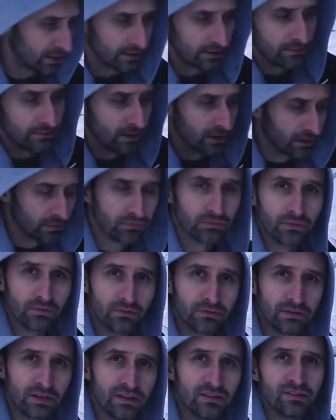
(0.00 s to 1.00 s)
uh,
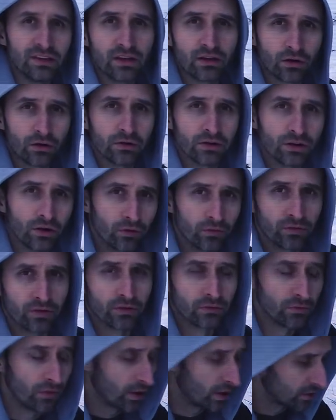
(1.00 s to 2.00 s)
D C current
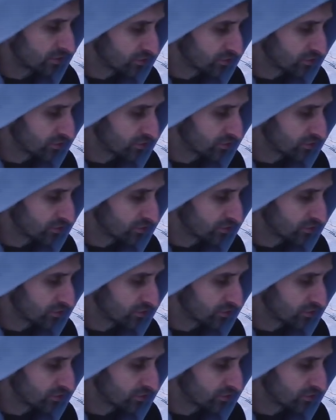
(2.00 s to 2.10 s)
over long